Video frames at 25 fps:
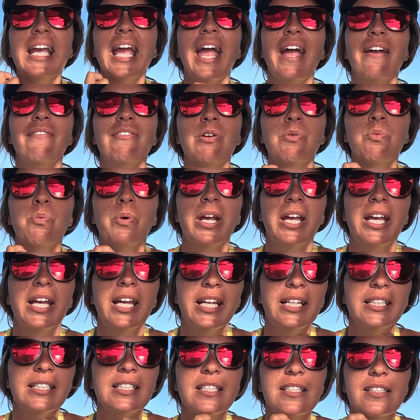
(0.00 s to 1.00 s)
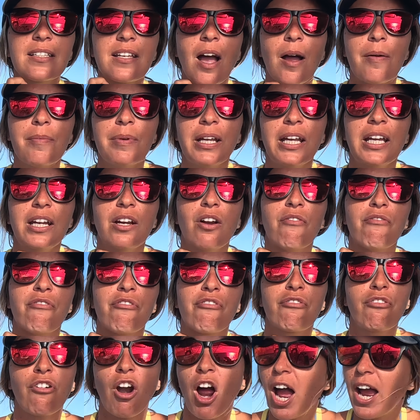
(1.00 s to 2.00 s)
heavy winds coming in on
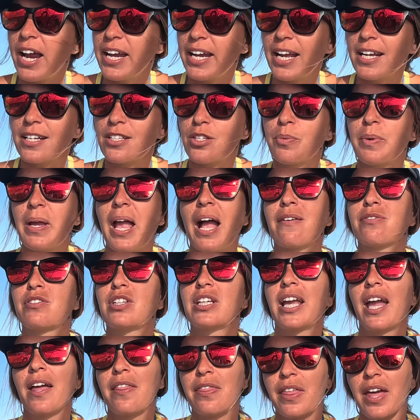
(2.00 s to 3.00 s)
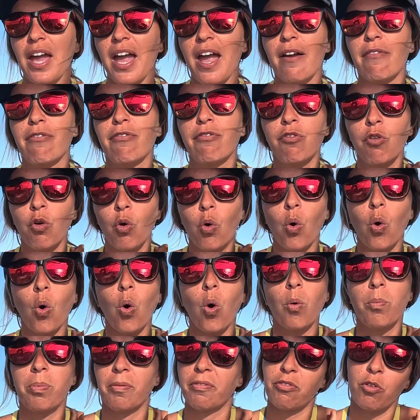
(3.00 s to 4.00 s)
Friday, so we have to get there
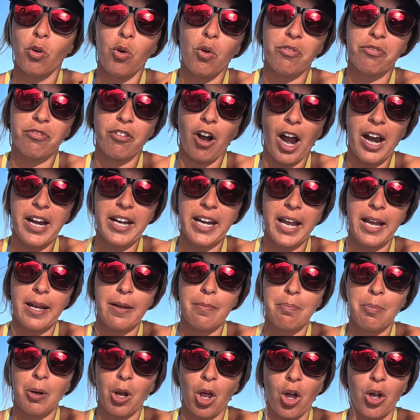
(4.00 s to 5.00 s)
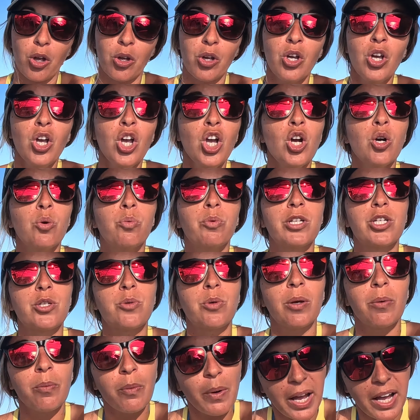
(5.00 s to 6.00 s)
for before Friday blow, which
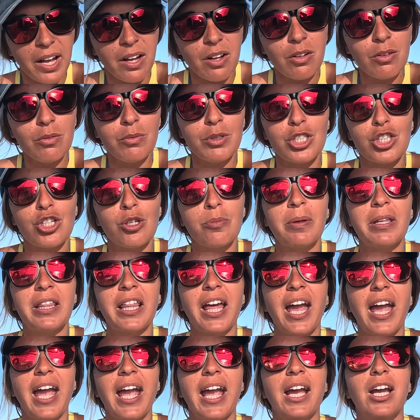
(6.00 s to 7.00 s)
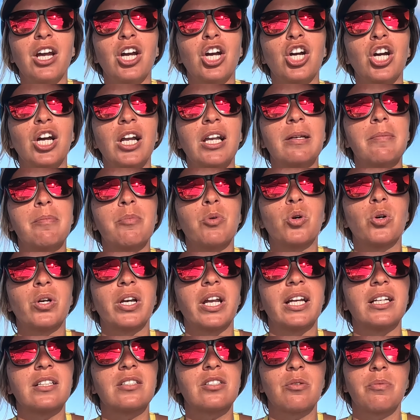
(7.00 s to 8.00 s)
we will. We should be there early
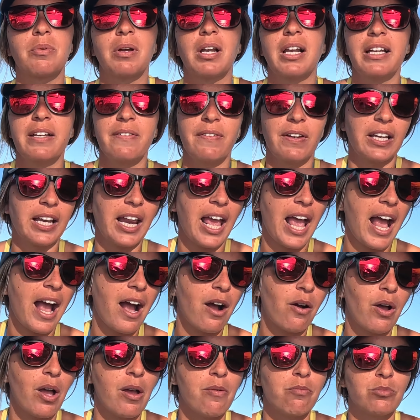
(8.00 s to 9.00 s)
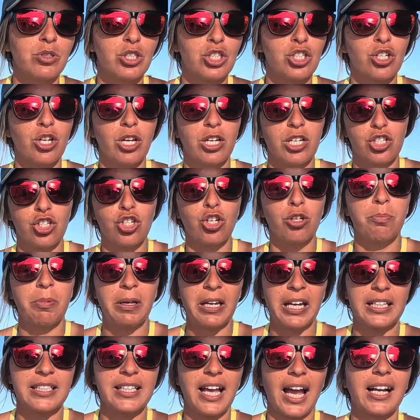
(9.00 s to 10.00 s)
morning. So we're leaving now, and we should it should
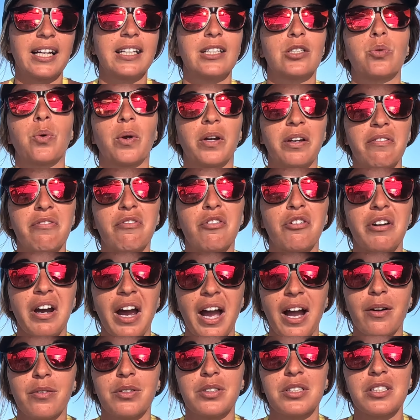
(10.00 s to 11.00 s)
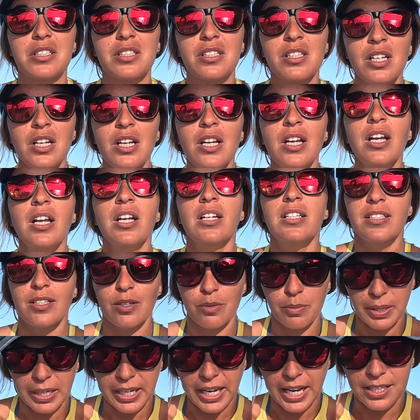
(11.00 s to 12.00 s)
be exactly 24 hours
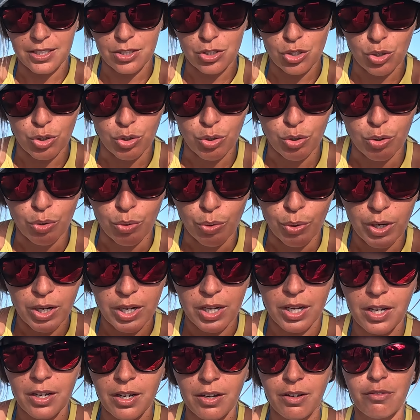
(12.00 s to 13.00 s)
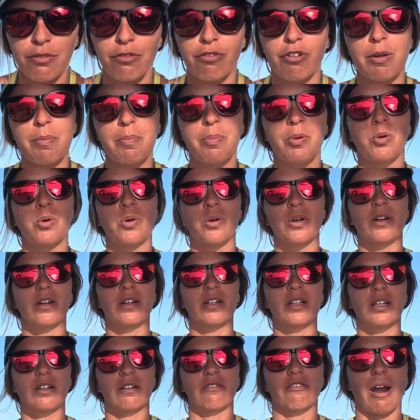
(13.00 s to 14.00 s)
till we get to Freeport,
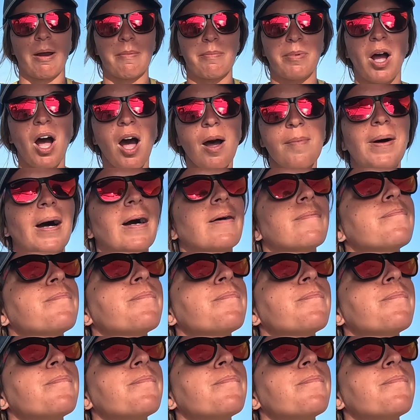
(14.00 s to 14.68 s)
Grand Bahama.